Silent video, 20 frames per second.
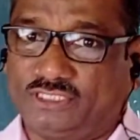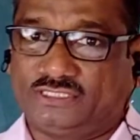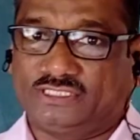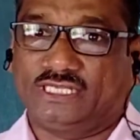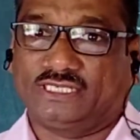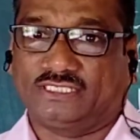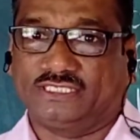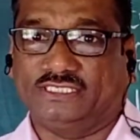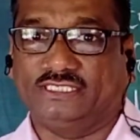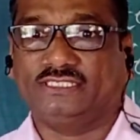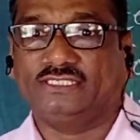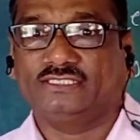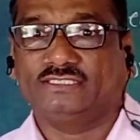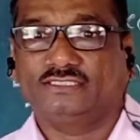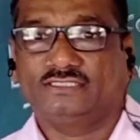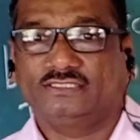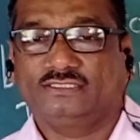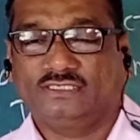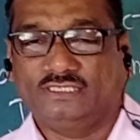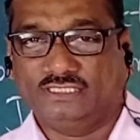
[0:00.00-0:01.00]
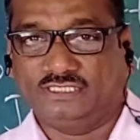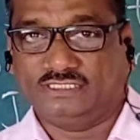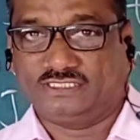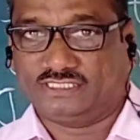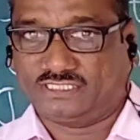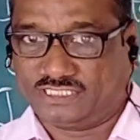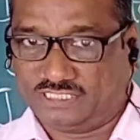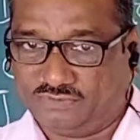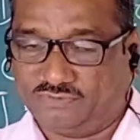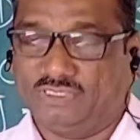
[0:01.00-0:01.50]
circuit
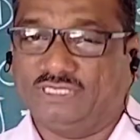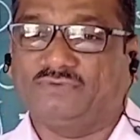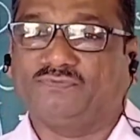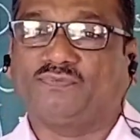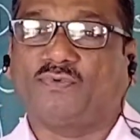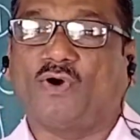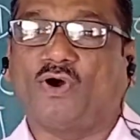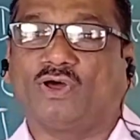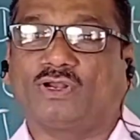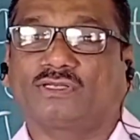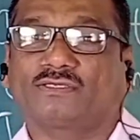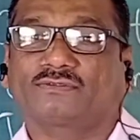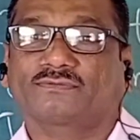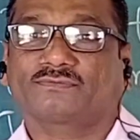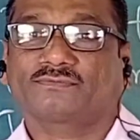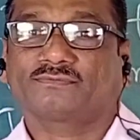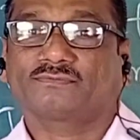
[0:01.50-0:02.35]
is given for